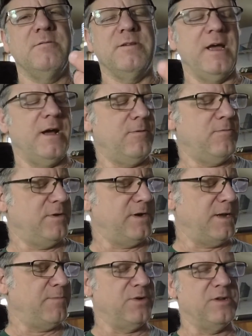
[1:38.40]
Now, when
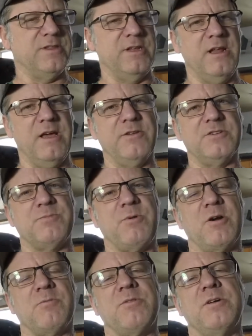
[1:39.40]
I pulled another
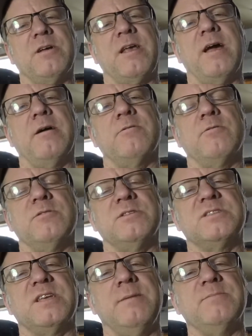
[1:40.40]
spark plug out on
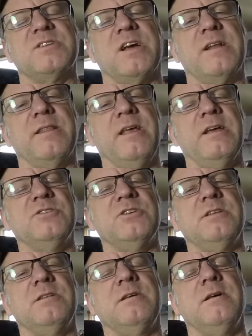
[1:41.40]
the same side of the
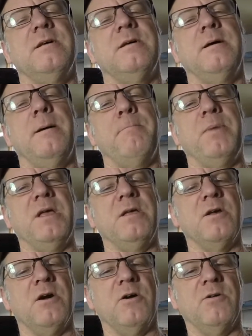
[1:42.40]
engine,
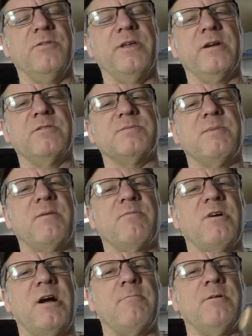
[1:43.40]
bingo, there's my
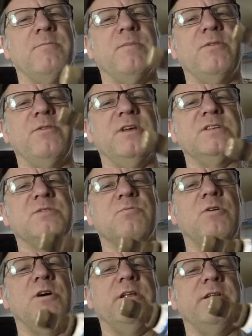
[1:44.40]
problem. This
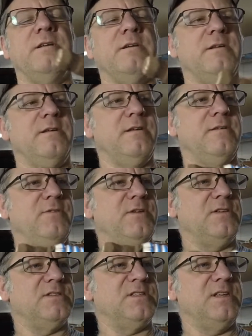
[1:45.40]
one, if you
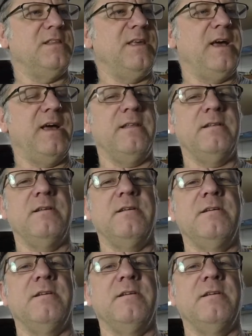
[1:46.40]
can see that